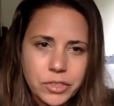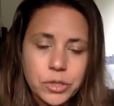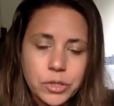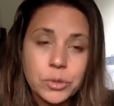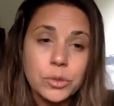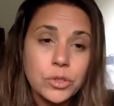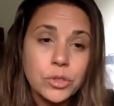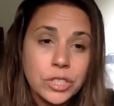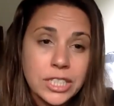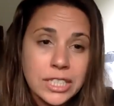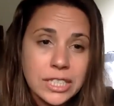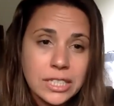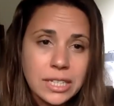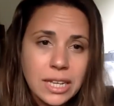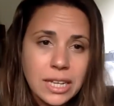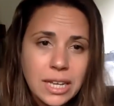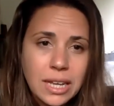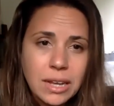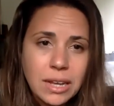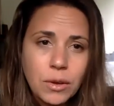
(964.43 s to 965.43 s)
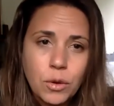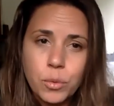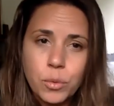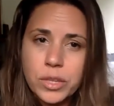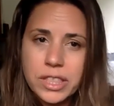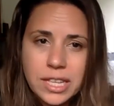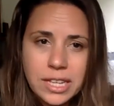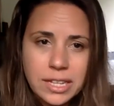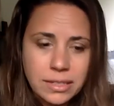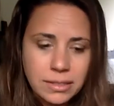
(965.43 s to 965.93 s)
children or
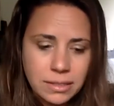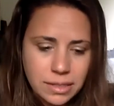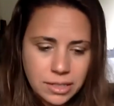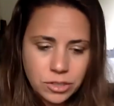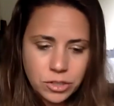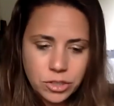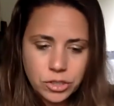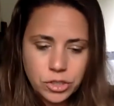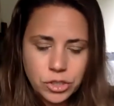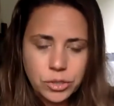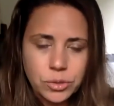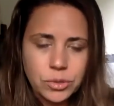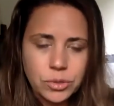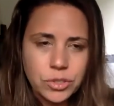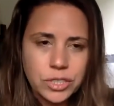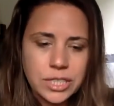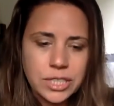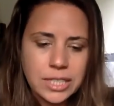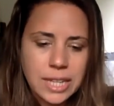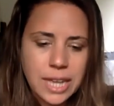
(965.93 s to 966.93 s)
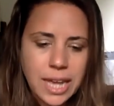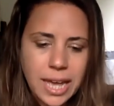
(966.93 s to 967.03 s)
within, you know, children.